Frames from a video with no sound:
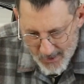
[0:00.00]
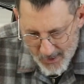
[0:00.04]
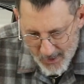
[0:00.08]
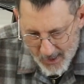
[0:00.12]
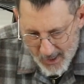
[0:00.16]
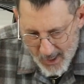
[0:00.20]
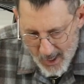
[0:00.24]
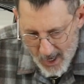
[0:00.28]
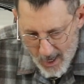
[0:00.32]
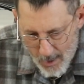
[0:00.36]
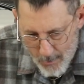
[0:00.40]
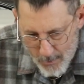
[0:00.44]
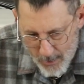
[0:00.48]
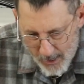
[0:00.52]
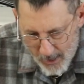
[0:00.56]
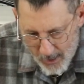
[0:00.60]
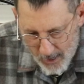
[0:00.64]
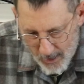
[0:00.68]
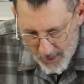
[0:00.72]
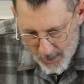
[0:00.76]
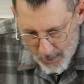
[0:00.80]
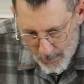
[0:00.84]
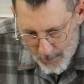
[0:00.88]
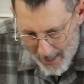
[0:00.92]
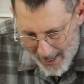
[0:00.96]
the comment
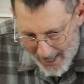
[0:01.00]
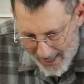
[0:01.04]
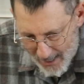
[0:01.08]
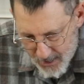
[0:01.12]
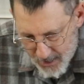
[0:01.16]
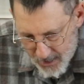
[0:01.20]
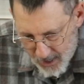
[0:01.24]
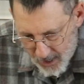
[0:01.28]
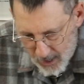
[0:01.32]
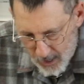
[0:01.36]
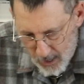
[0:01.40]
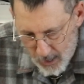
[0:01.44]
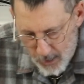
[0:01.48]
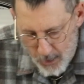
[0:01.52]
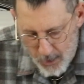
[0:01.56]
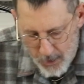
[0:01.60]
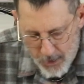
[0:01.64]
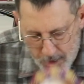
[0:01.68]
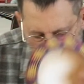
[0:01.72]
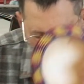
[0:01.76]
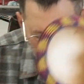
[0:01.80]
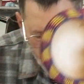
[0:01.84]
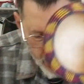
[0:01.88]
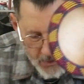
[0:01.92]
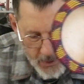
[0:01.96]
on the basket
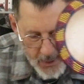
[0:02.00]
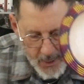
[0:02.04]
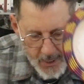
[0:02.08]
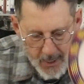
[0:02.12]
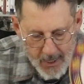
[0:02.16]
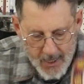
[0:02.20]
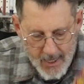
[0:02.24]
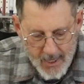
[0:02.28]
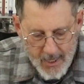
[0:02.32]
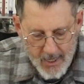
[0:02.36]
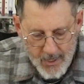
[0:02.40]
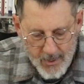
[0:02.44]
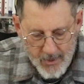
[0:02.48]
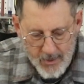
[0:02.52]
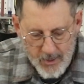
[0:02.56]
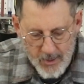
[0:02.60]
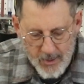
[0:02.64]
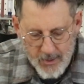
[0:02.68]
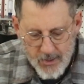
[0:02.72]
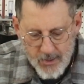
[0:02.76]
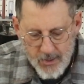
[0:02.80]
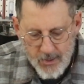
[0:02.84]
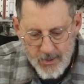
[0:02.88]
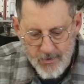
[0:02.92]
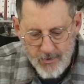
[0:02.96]
illusion.
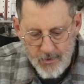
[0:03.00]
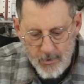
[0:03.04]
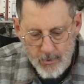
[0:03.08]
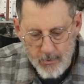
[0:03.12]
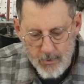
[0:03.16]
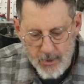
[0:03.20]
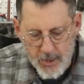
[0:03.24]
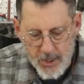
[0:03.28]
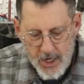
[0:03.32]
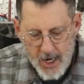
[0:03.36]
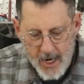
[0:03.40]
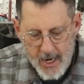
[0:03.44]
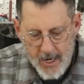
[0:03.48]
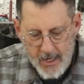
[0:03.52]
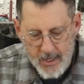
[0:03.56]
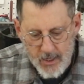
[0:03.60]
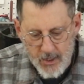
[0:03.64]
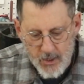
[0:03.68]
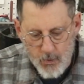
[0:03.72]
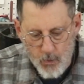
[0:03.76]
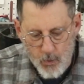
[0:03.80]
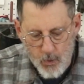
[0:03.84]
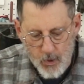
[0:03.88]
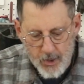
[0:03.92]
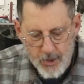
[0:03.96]
This is from
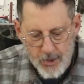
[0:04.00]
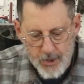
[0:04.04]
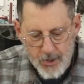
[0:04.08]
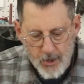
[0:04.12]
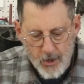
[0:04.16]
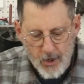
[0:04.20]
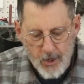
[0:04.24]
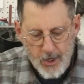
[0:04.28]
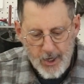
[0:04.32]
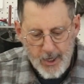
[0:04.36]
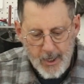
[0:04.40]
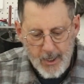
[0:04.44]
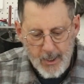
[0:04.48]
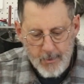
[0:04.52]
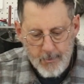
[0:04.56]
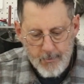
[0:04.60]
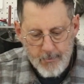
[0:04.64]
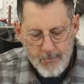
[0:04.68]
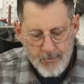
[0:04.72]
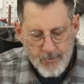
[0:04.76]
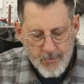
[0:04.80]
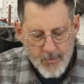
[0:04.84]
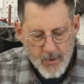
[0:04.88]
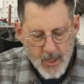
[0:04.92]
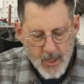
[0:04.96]
Jay's Wood Turning.